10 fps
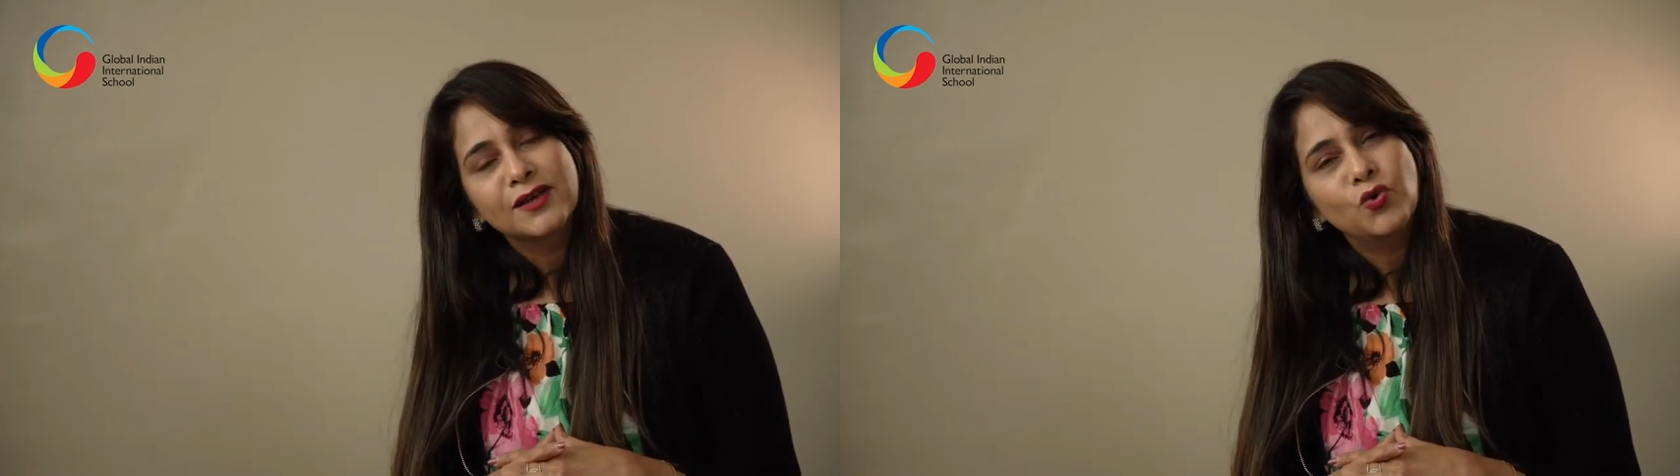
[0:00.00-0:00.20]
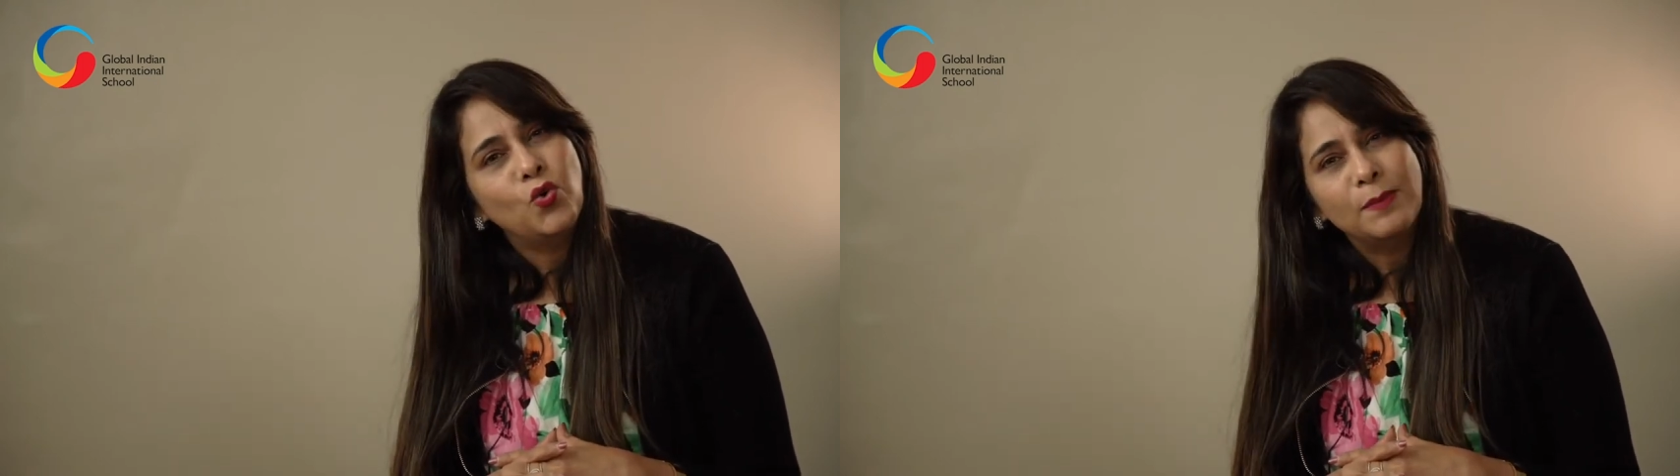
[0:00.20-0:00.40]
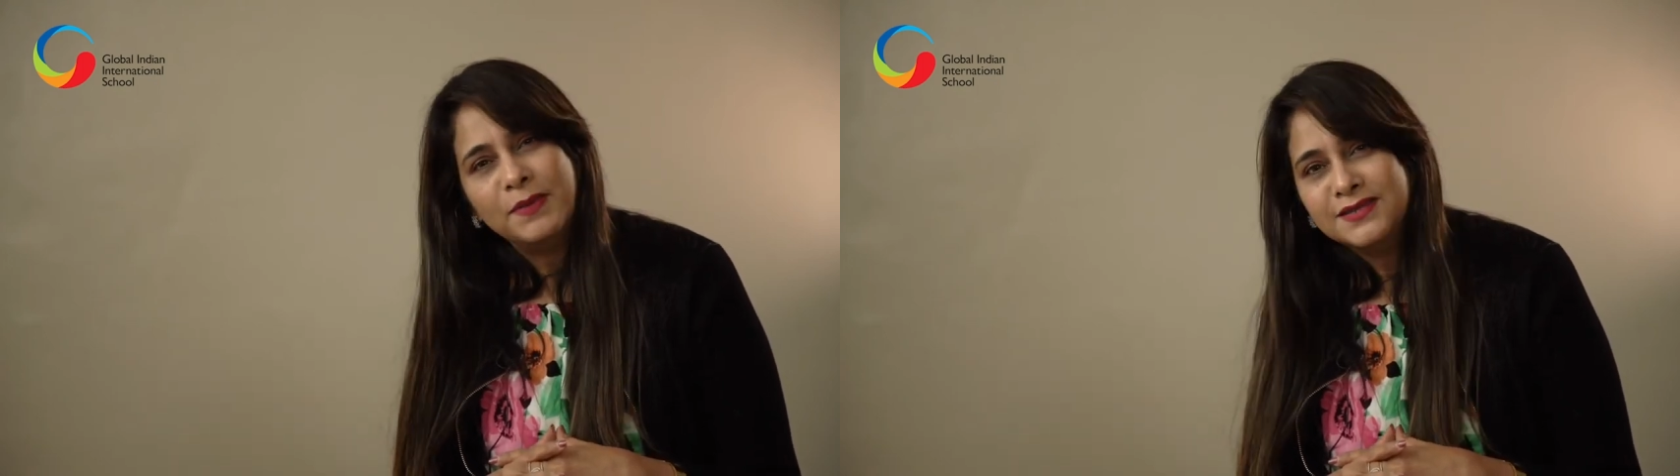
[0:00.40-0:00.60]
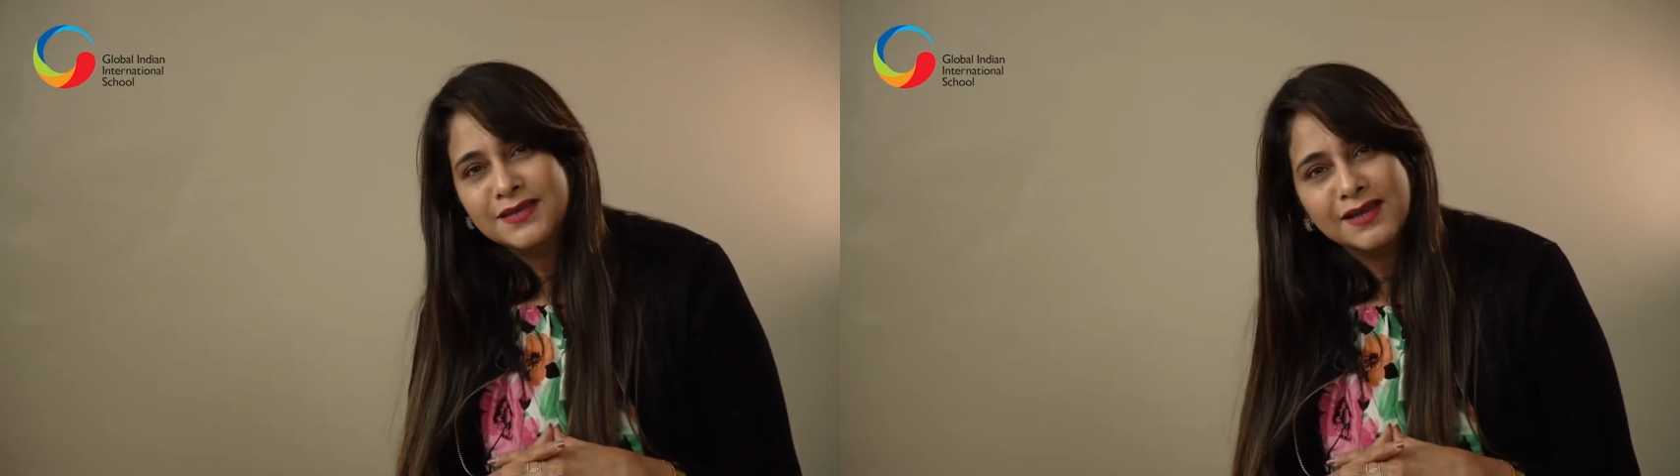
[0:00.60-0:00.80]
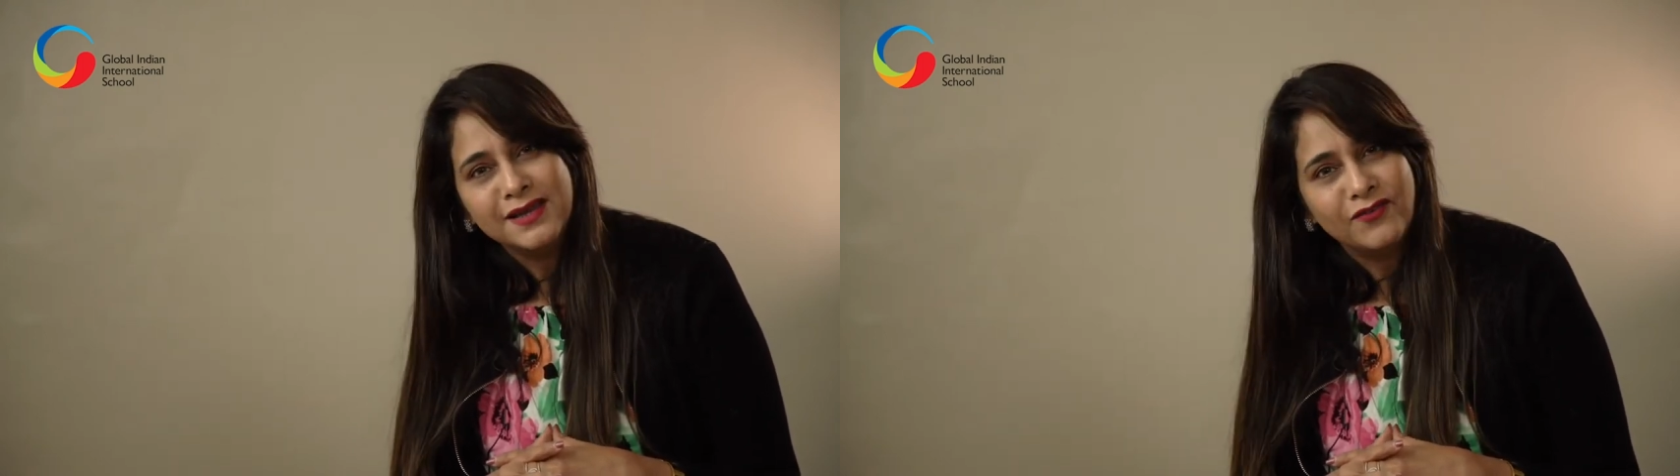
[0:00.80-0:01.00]
who are
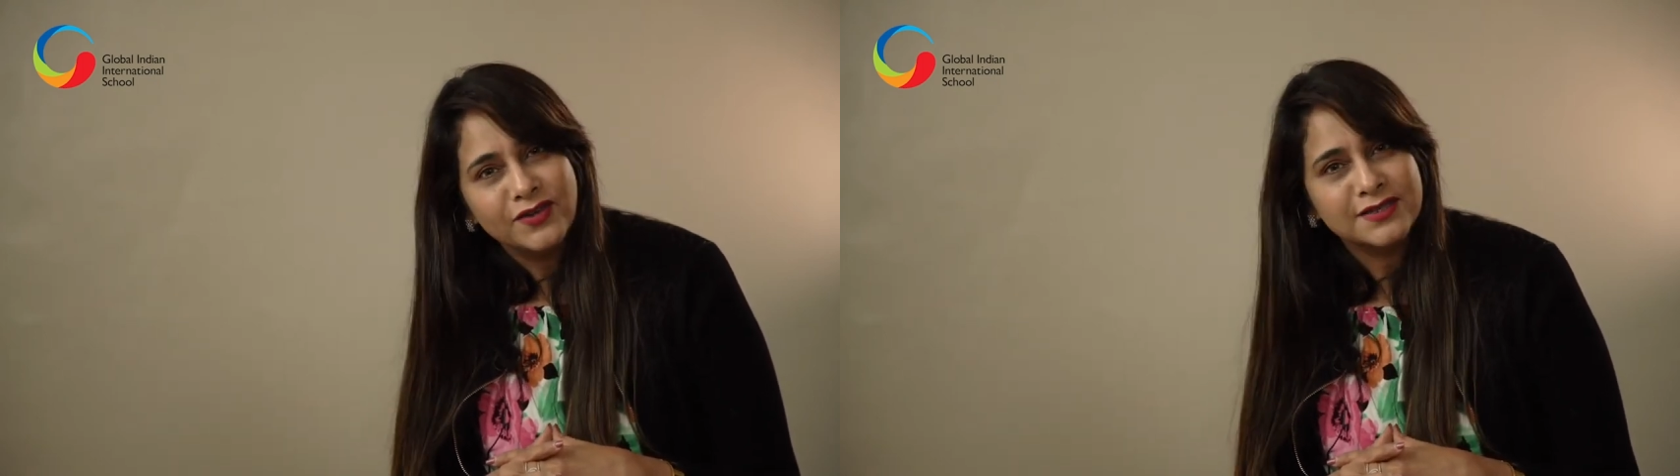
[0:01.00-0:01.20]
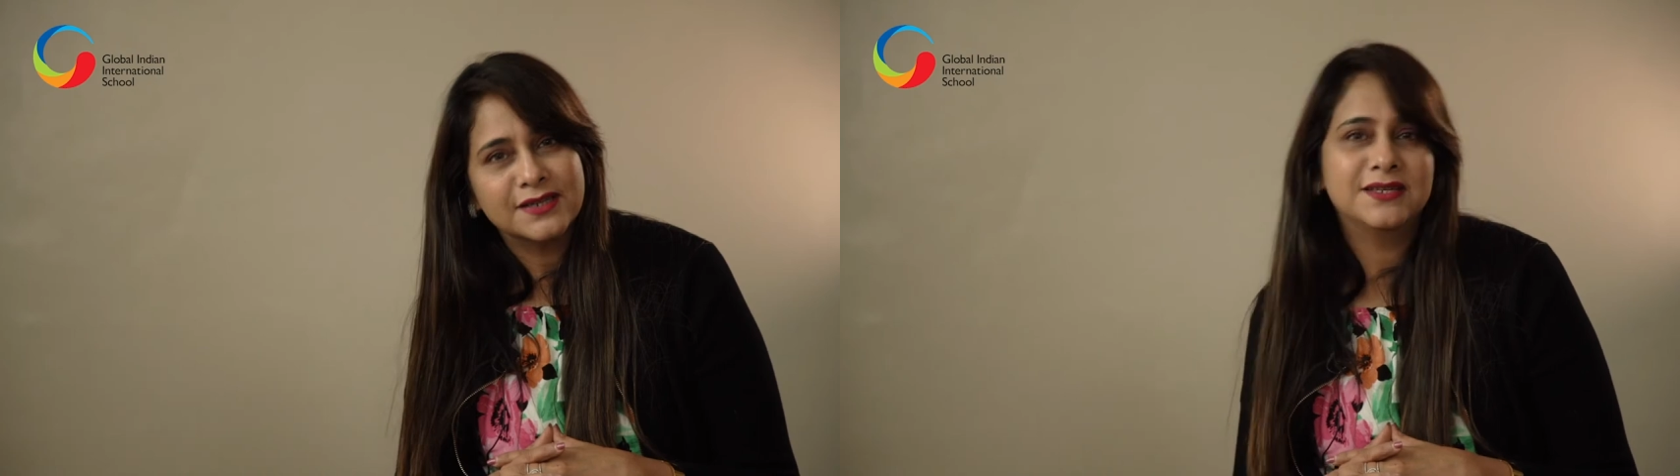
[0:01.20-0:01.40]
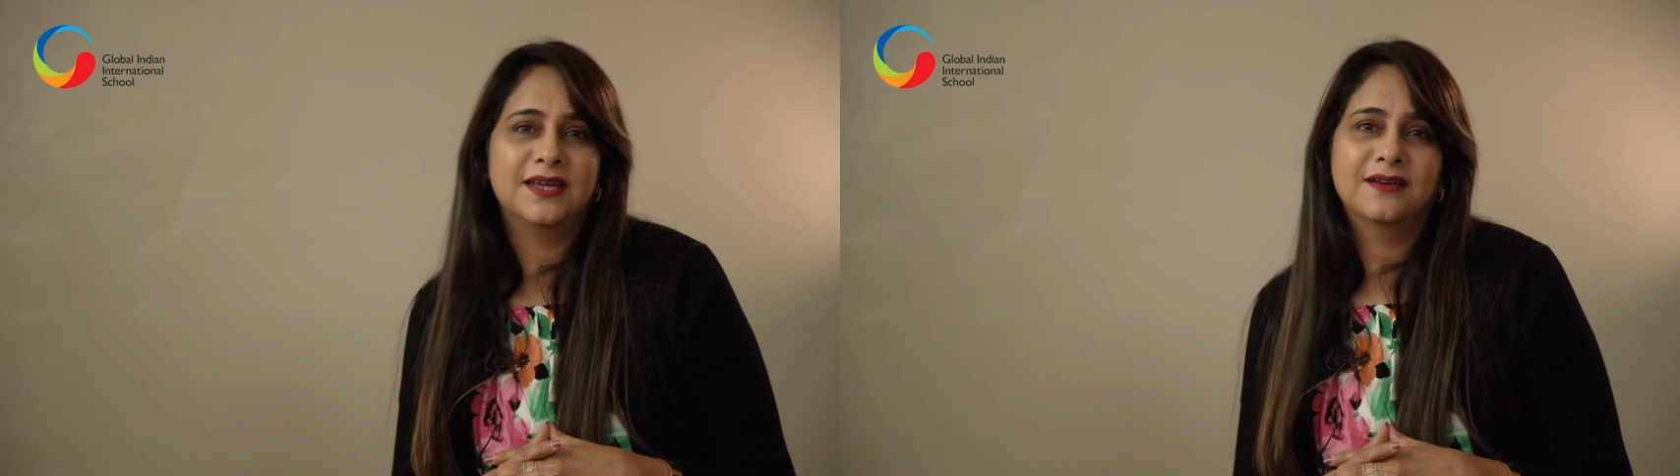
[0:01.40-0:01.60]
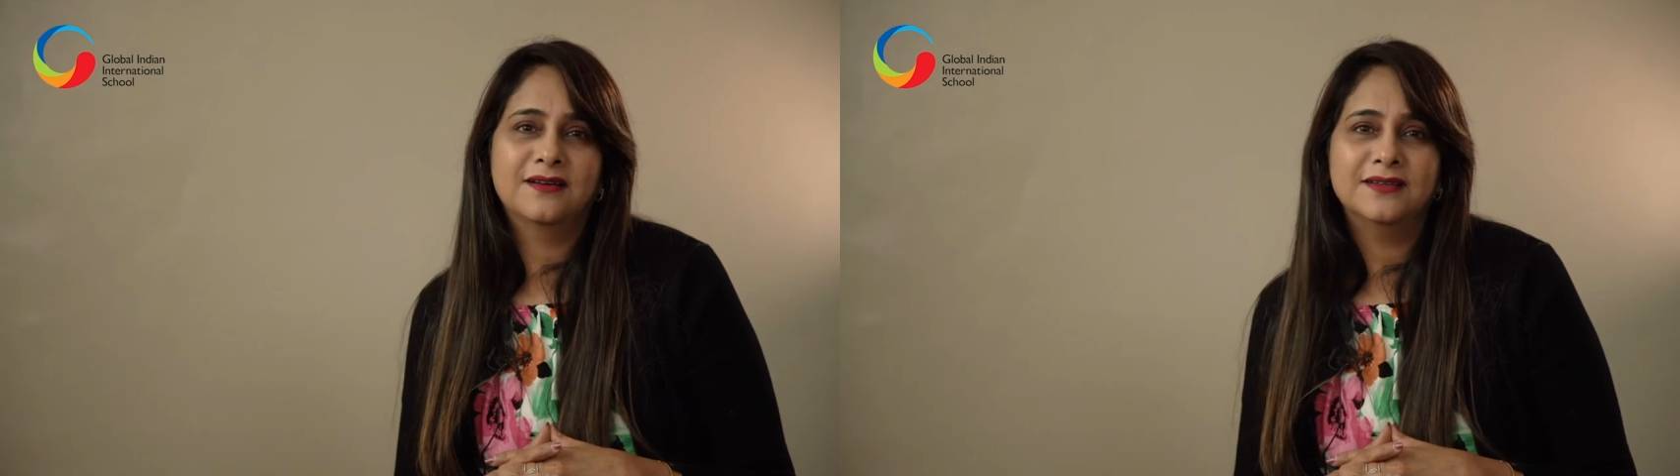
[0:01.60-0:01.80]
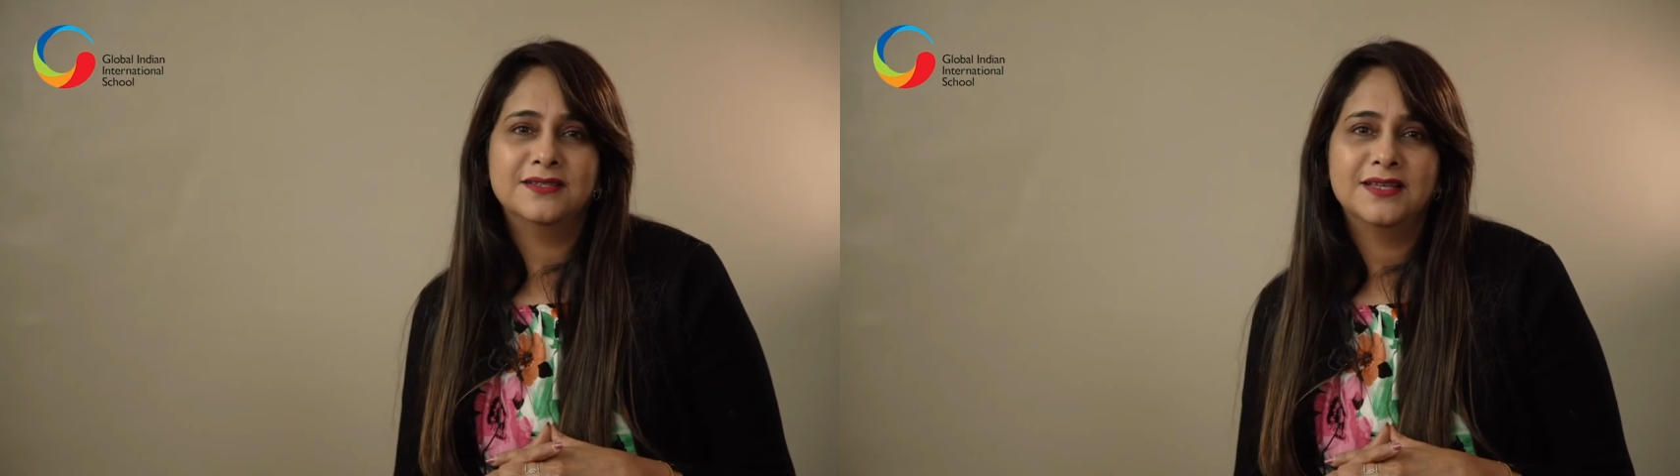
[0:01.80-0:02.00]
basically risk
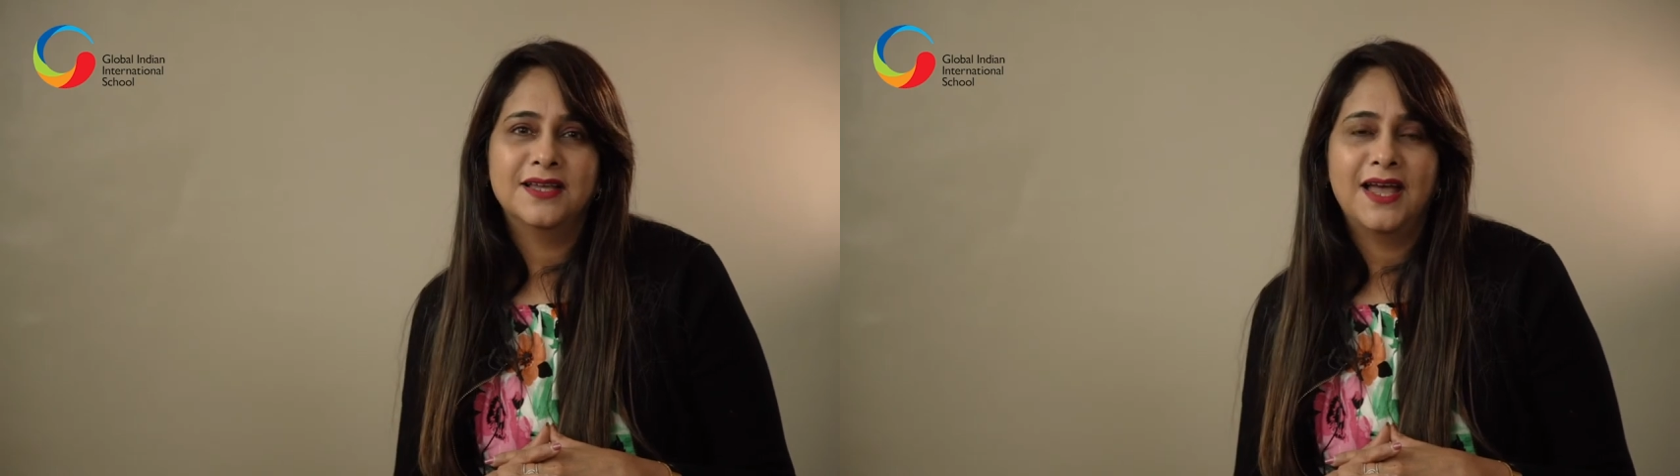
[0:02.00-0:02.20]
takers,